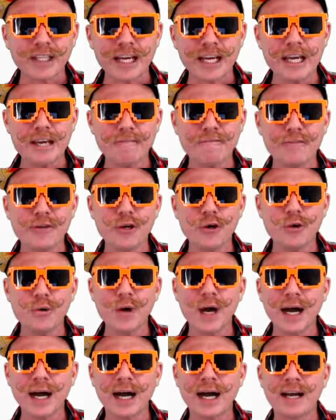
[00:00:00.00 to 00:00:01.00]
If you
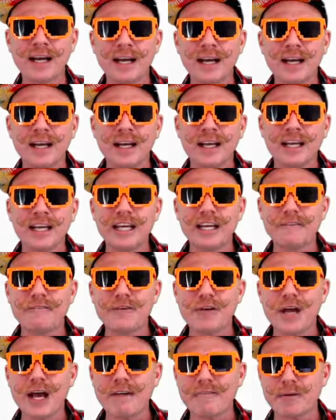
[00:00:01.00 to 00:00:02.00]

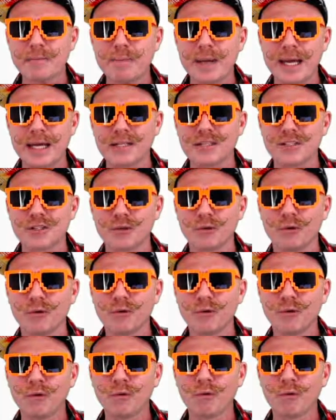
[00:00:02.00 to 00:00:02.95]
have a pencil,